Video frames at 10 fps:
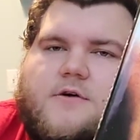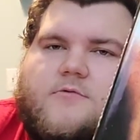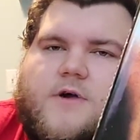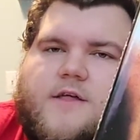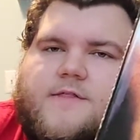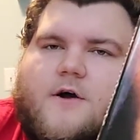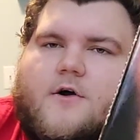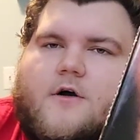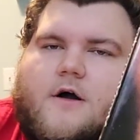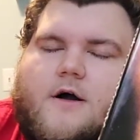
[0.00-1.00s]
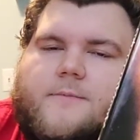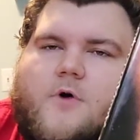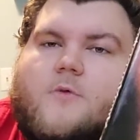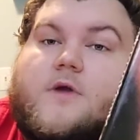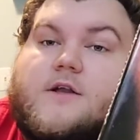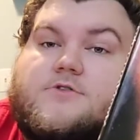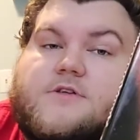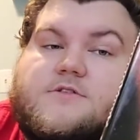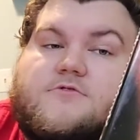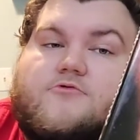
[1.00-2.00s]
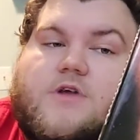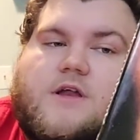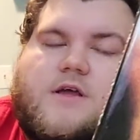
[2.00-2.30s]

with um, Armageddon 2003